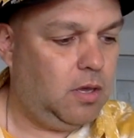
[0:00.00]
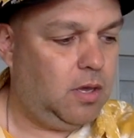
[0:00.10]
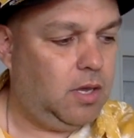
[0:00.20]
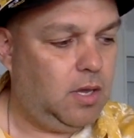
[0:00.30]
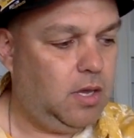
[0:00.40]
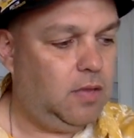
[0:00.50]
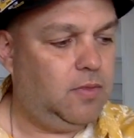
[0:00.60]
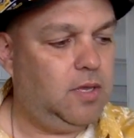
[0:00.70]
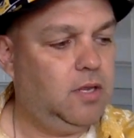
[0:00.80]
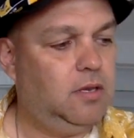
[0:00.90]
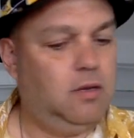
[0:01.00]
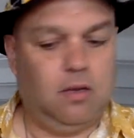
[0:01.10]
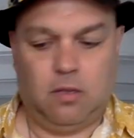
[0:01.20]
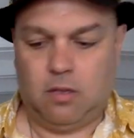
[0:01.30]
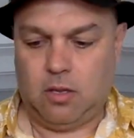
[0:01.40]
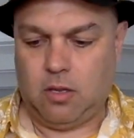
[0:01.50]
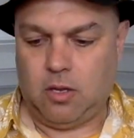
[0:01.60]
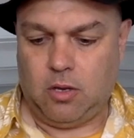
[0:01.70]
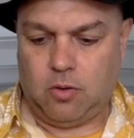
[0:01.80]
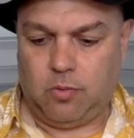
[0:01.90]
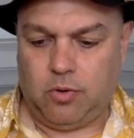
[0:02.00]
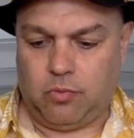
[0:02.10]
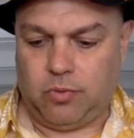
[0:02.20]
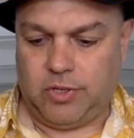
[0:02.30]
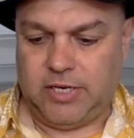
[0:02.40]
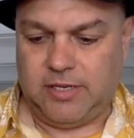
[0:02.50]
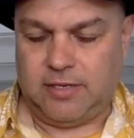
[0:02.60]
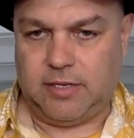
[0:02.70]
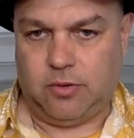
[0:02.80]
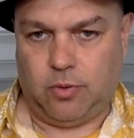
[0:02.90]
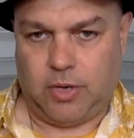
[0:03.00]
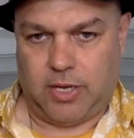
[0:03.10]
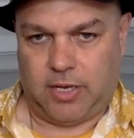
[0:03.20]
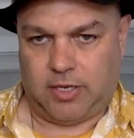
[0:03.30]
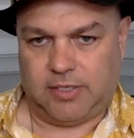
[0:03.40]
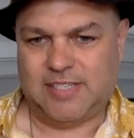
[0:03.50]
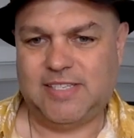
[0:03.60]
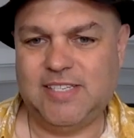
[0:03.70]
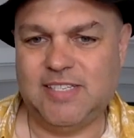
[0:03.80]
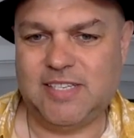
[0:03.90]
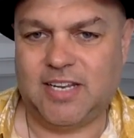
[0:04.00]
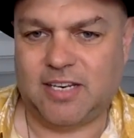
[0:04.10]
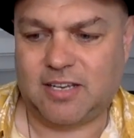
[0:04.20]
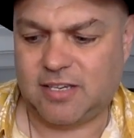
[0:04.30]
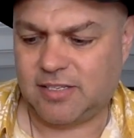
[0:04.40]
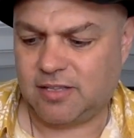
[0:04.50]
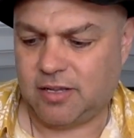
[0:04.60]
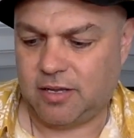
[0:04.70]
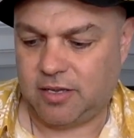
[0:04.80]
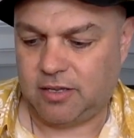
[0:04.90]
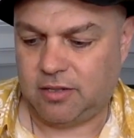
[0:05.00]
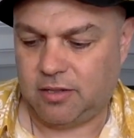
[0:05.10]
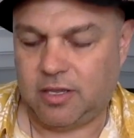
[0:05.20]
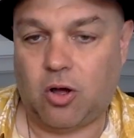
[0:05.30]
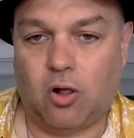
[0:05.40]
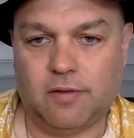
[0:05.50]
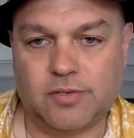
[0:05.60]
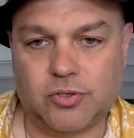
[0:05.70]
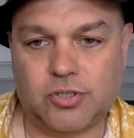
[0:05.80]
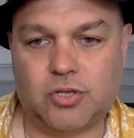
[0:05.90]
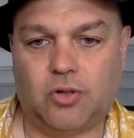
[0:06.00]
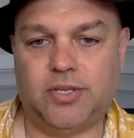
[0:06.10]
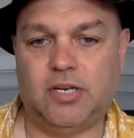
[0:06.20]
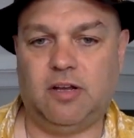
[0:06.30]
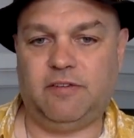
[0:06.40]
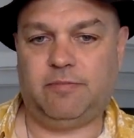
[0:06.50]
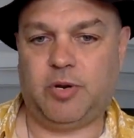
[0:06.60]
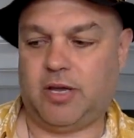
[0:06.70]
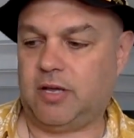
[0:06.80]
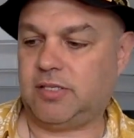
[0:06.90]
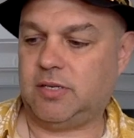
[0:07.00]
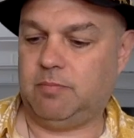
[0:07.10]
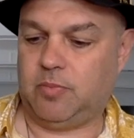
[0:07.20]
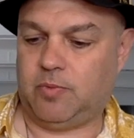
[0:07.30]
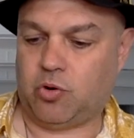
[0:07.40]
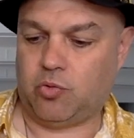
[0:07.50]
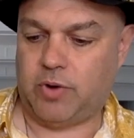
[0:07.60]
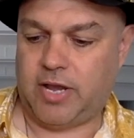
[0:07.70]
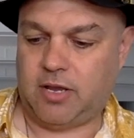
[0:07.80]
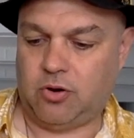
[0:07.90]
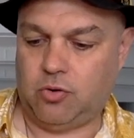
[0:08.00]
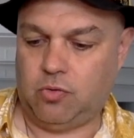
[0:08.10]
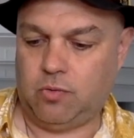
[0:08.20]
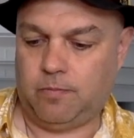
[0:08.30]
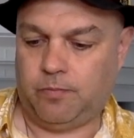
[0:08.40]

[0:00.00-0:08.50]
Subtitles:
And then we don't really need to season it because the olives are salty enough, but I got some oregano